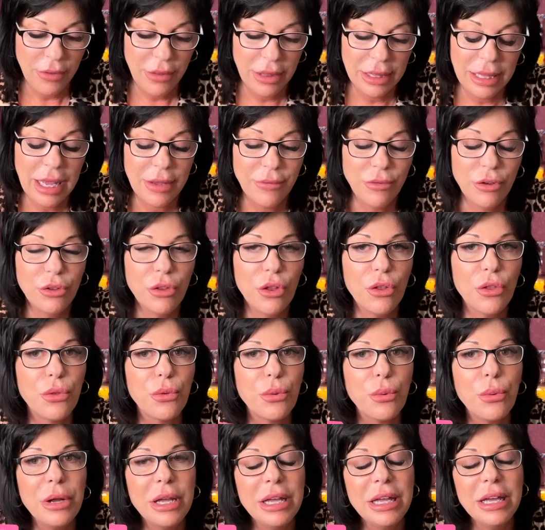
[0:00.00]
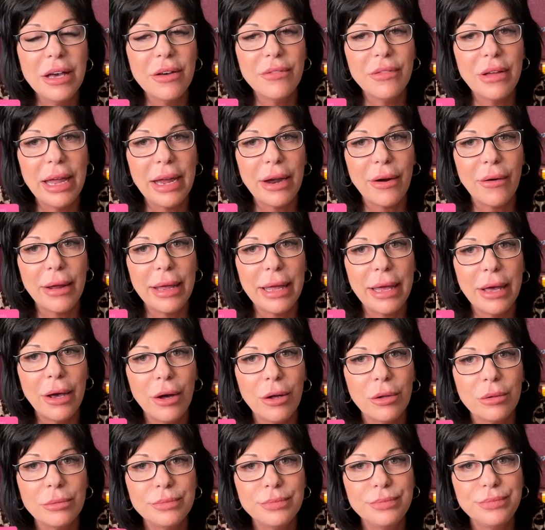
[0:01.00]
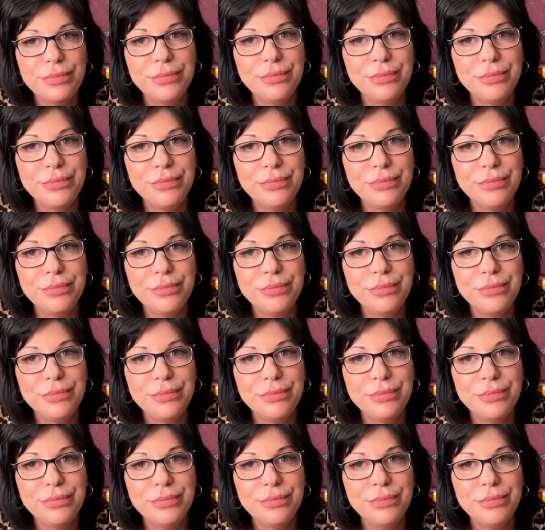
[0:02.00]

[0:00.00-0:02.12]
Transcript: They gave you the three of Ariel.